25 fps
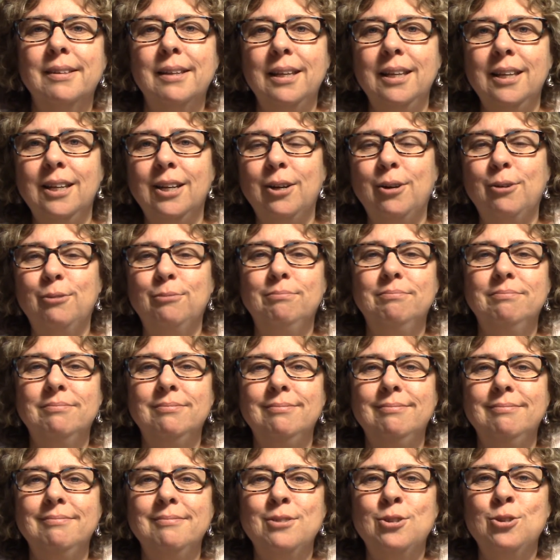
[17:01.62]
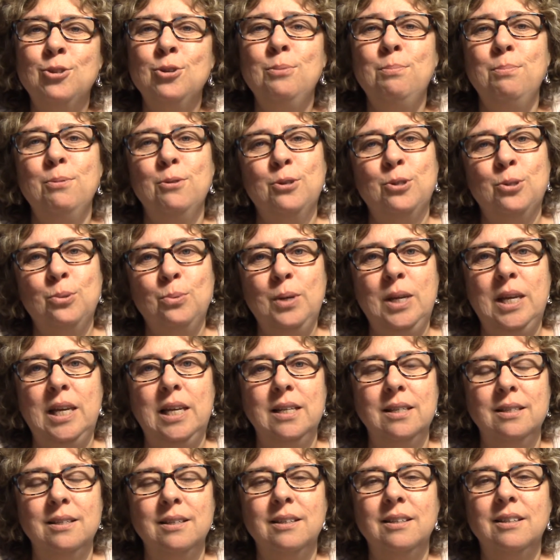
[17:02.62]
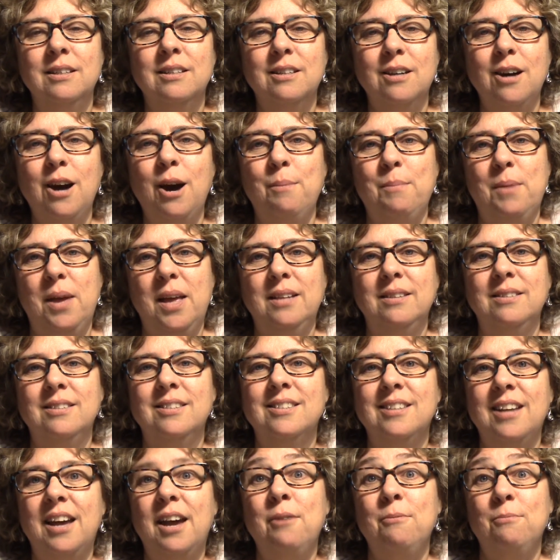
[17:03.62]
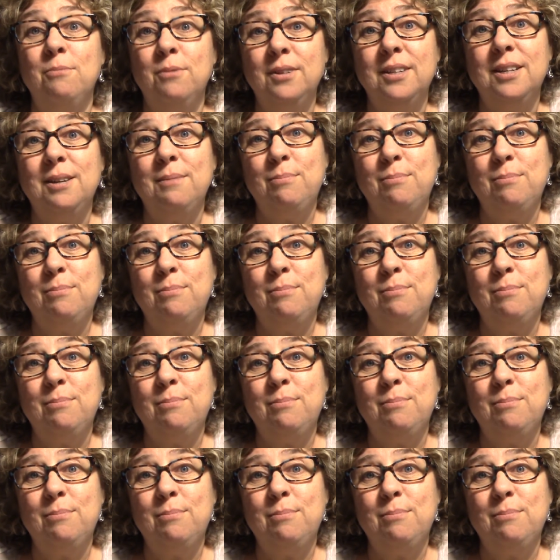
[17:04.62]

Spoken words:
you know, super sweet comments. I really